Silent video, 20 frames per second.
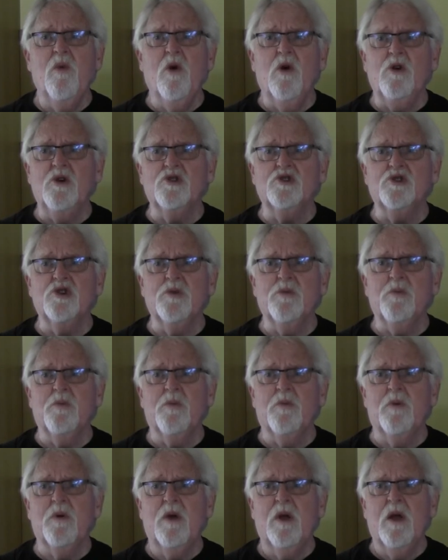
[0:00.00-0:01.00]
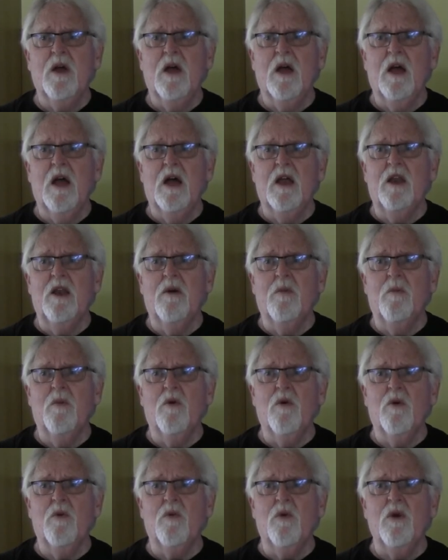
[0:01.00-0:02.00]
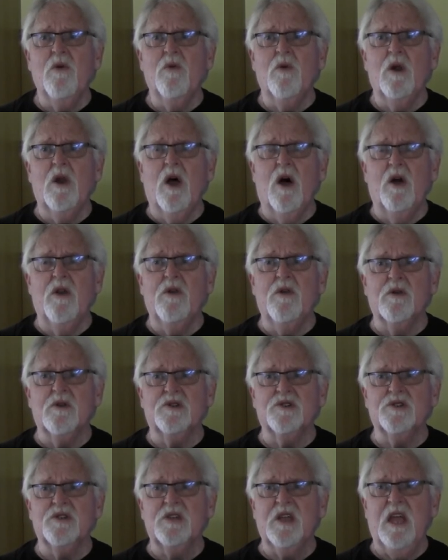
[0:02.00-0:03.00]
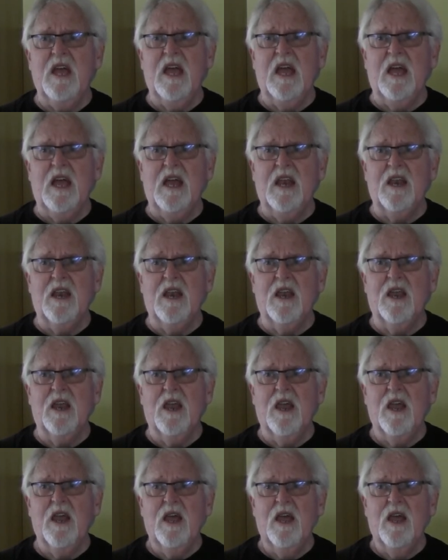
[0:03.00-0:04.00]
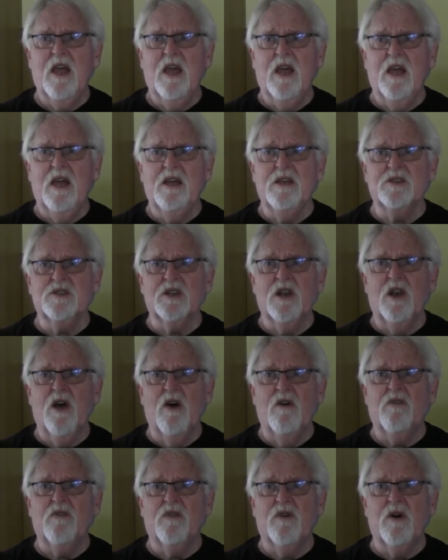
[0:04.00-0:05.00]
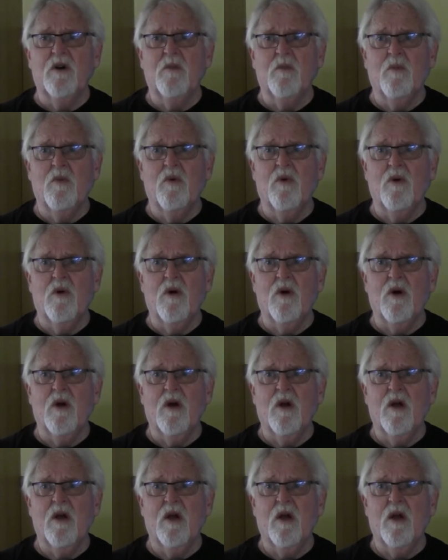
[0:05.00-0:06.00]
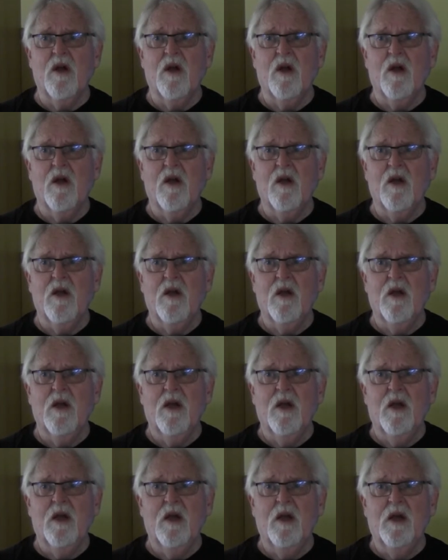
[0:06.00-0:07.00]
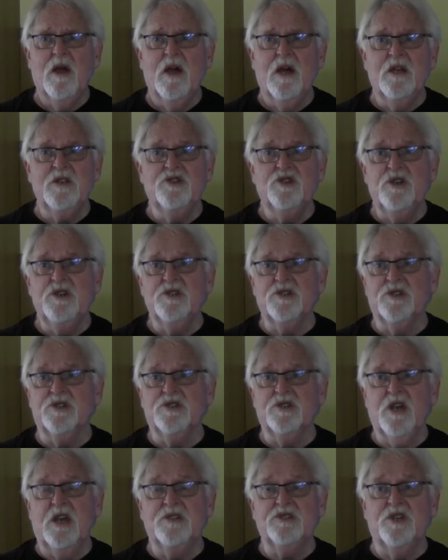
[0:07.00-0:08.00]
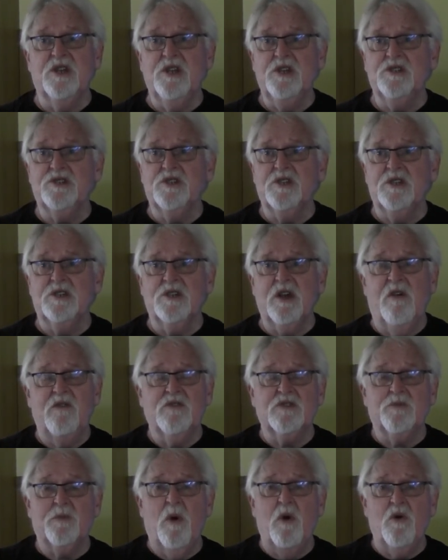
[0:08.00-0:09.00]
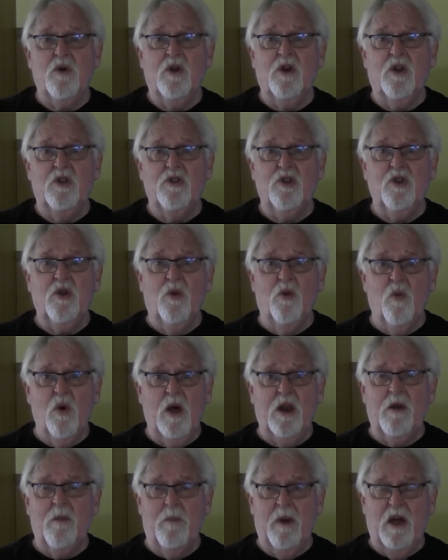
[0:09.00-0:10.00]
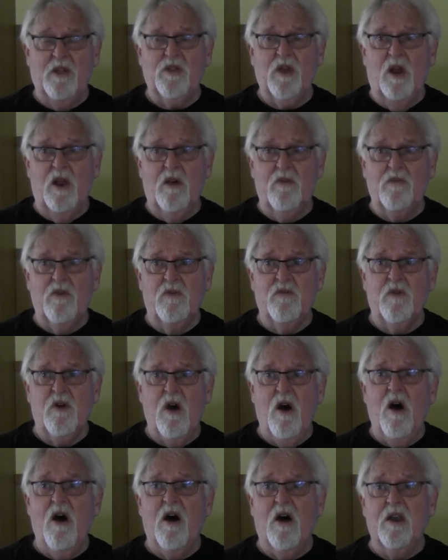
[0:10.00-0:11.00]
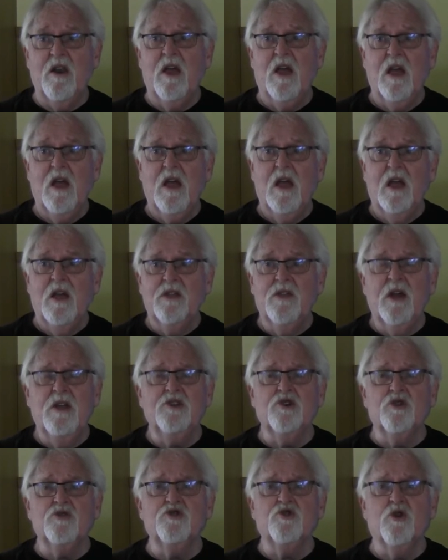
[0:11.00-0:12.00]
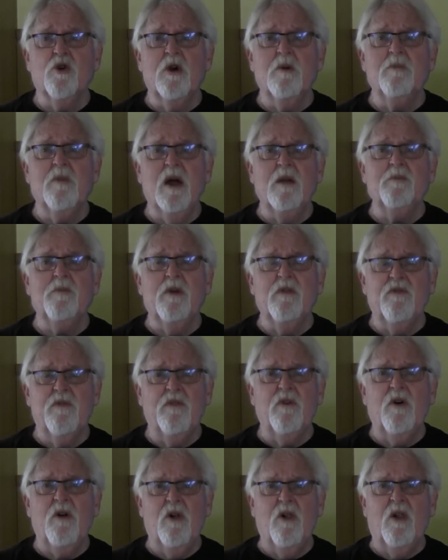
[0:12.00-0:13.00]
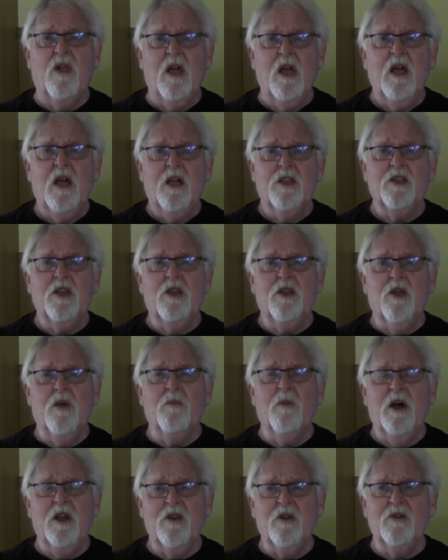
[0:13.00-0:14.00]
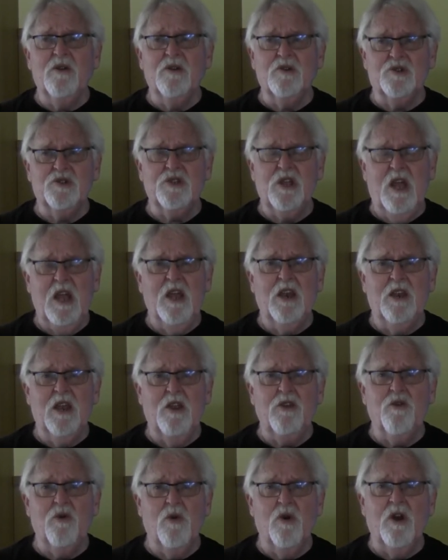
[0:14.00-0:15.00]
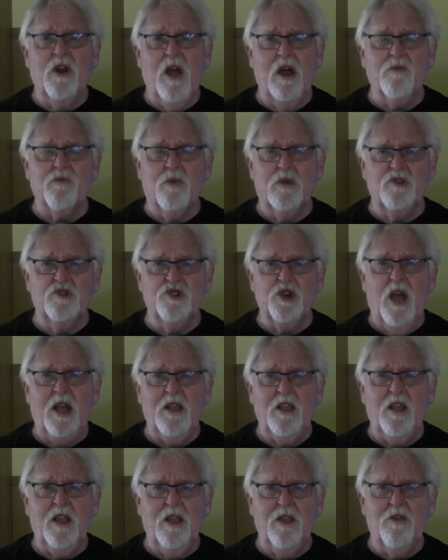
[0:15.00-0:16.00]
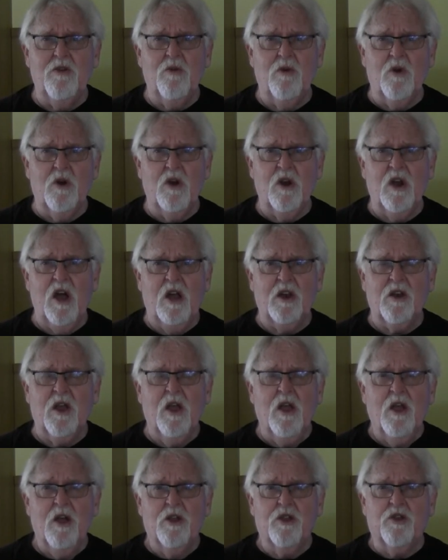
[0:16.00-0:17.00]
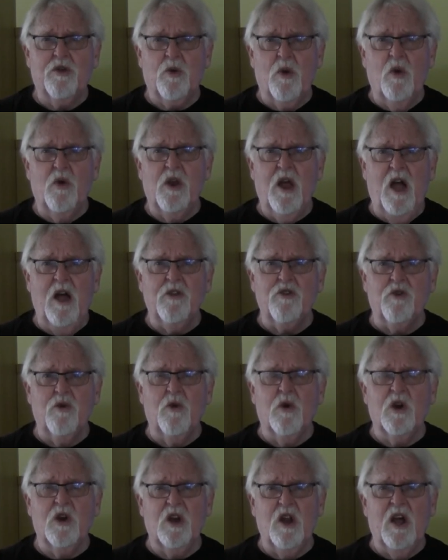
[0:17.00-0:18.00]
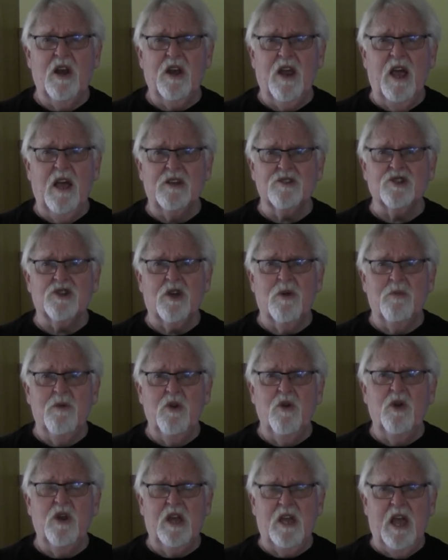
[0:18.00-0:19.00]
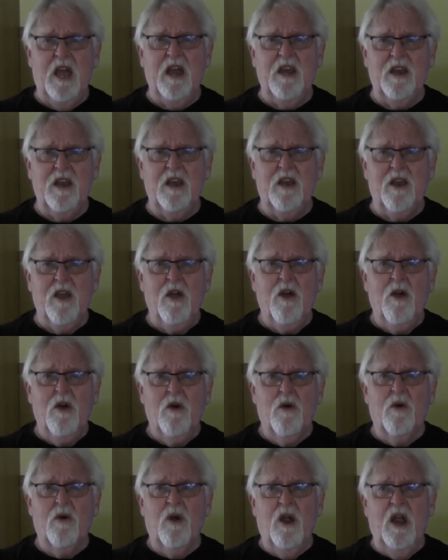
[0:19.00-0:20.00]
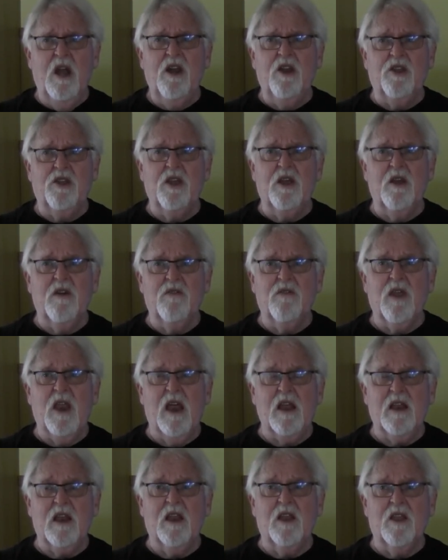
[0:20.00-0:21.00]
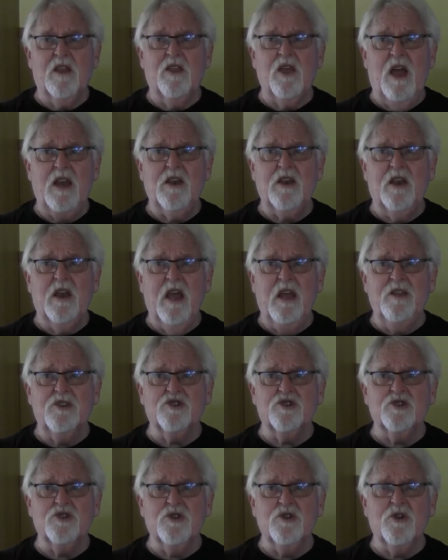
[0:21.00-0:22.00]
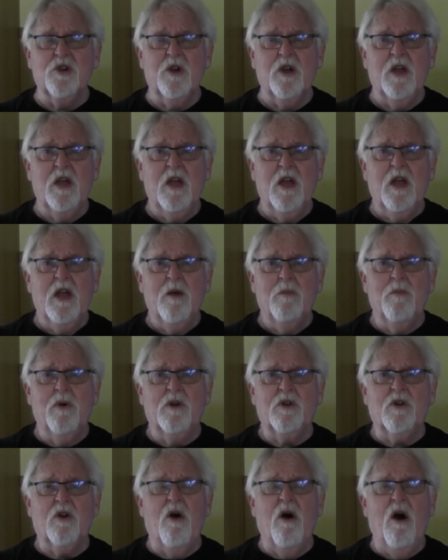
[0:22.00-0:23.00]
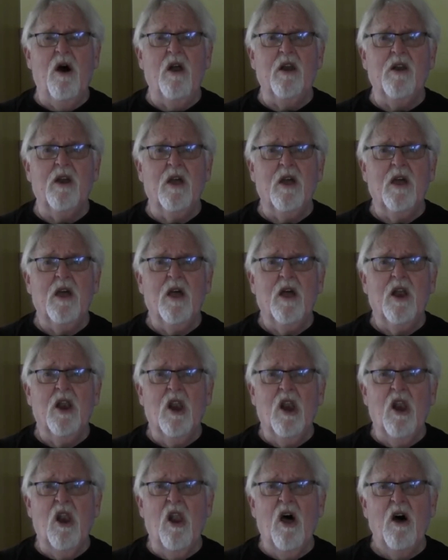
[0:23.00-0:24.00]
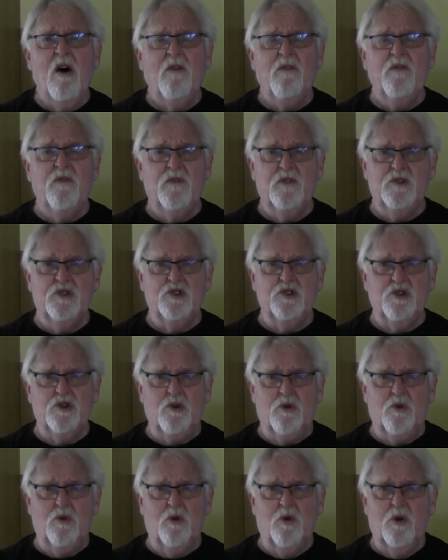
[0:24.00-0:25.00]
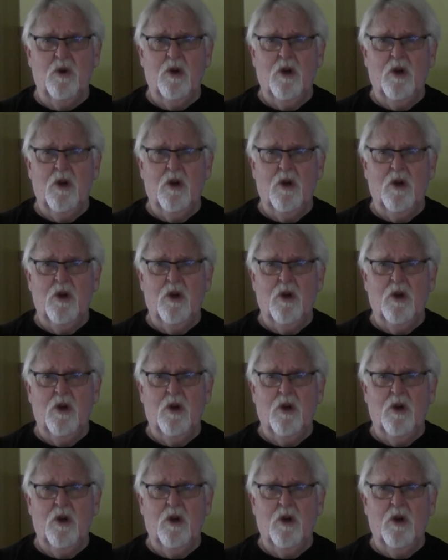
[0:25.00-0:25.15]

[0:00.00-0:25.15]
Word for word: worship and the more we will understand his love more. And Jesus says, These things I have spoken unto you. What? About the love of God. That your joy might be full. That you might understand that you are not rejected. You are not thrown out, you are not excommunicated or anything of that, that nature, but God loves you